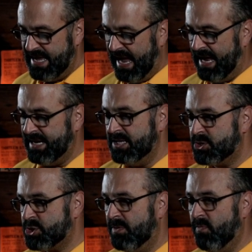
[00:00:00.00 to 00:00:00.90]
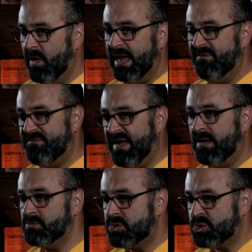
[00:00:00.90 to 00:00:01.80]
had in some way
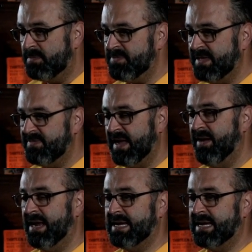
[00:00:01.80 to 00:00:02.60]
found something there and